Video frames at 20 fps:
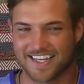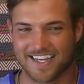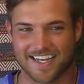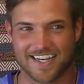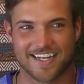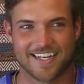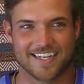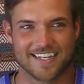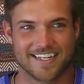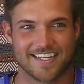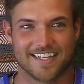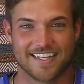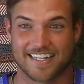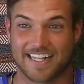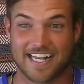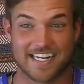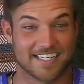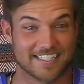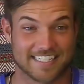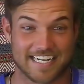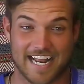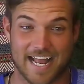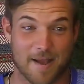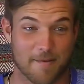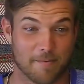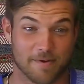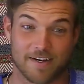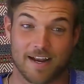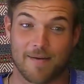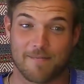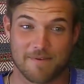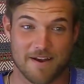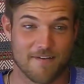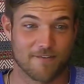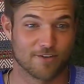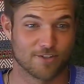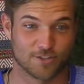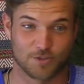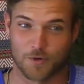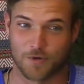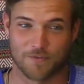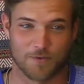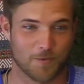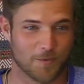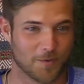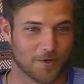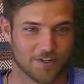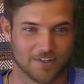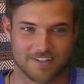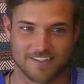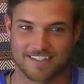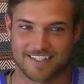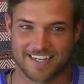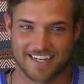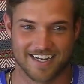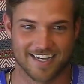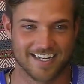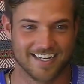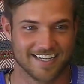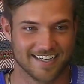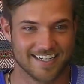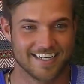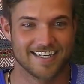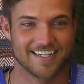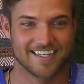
yeah. That doesn't happen. That's I'm never short deal. for words. Yeah.